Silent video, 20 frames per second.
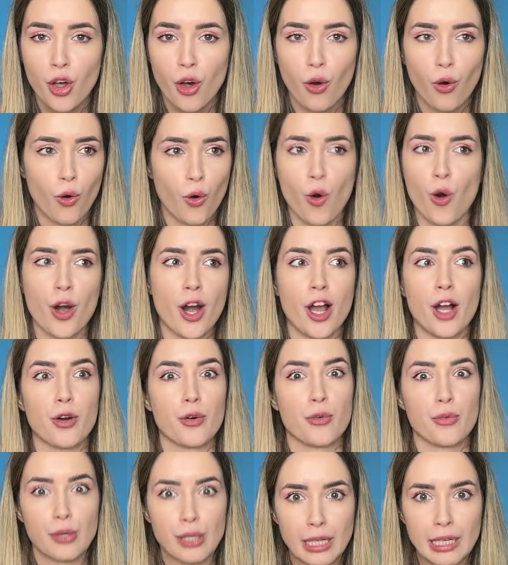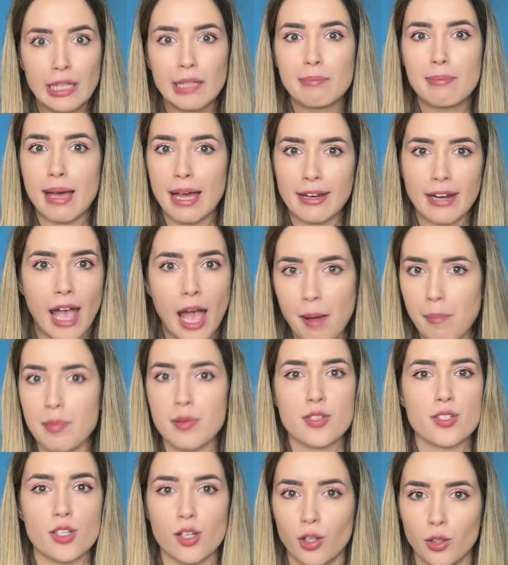or a really bad
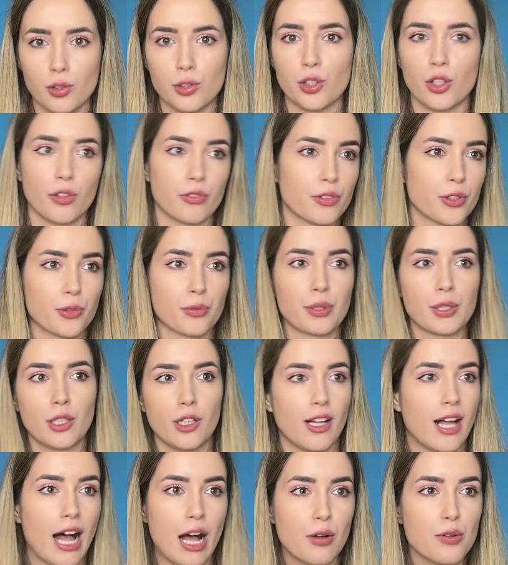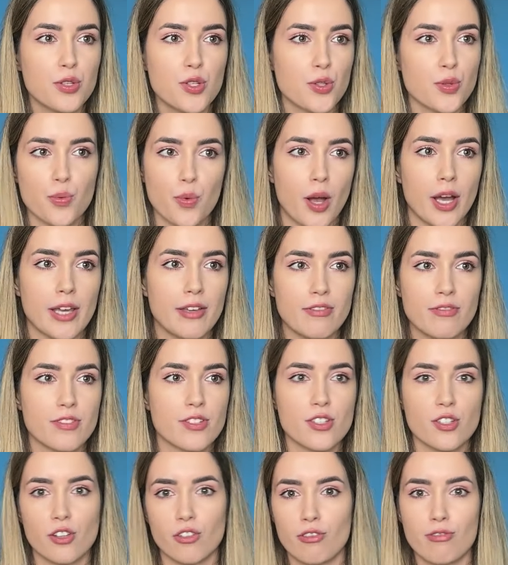episode of the Real
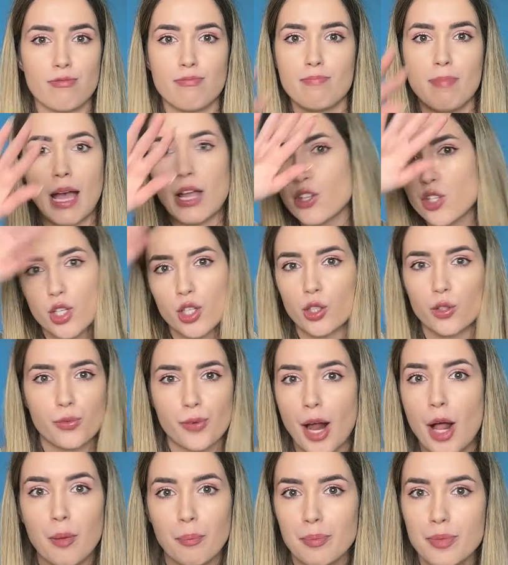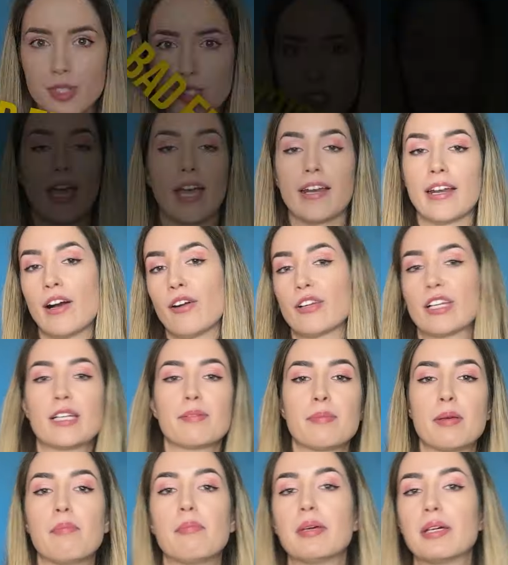Housewives of Magical Realms. And now let
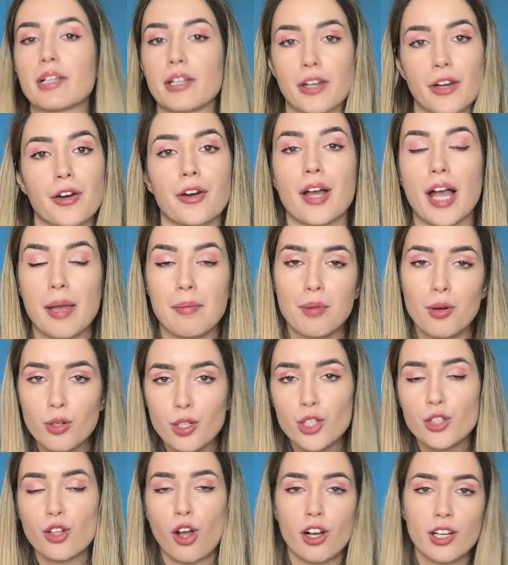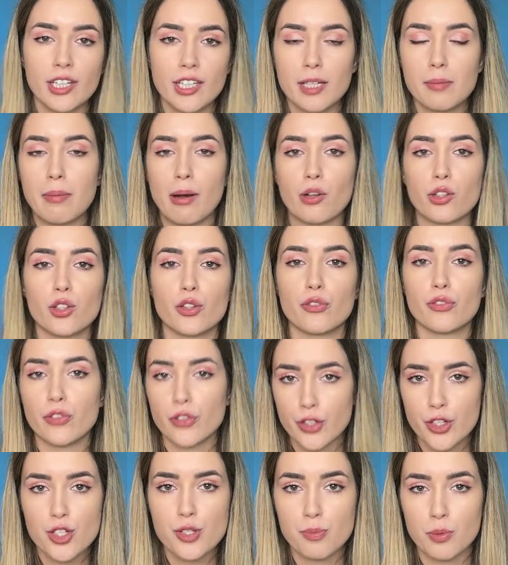me be clear, I'm only talking about the
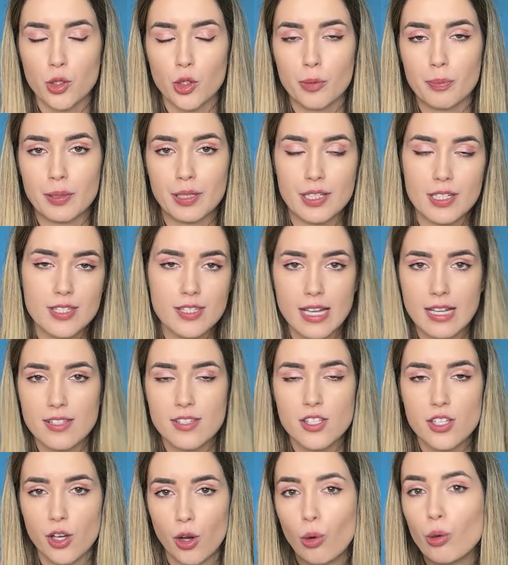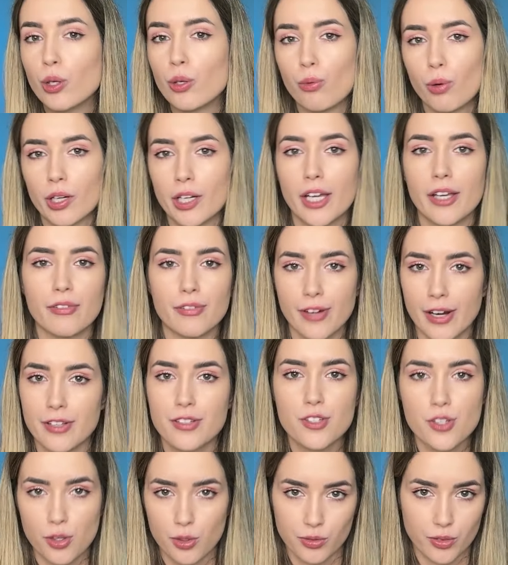first book because that's the only one I've read
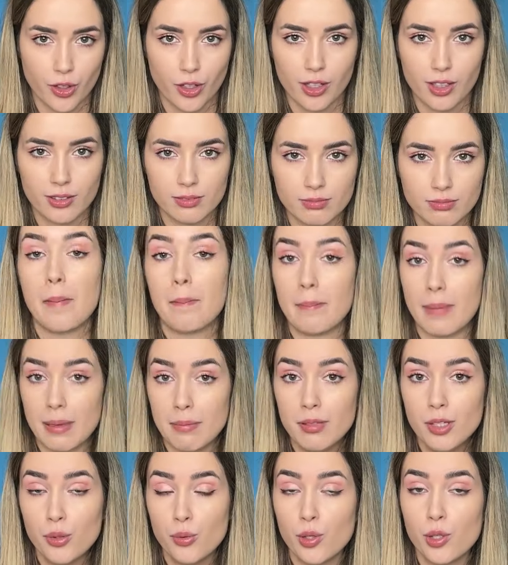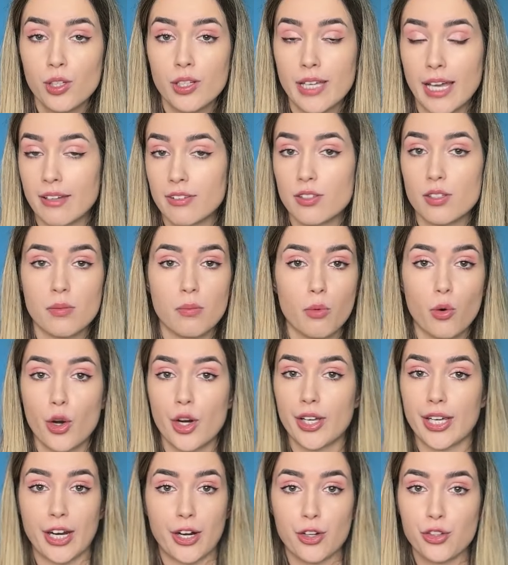so far. Maybe we'll get more
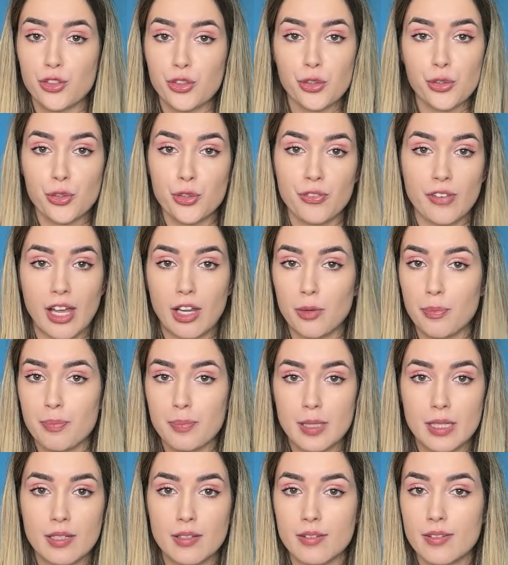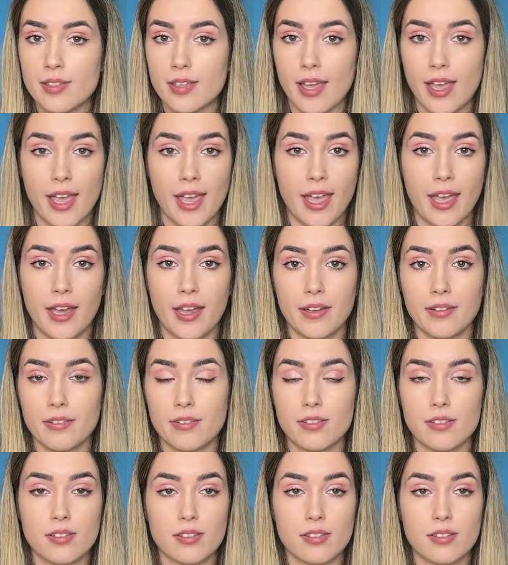character development and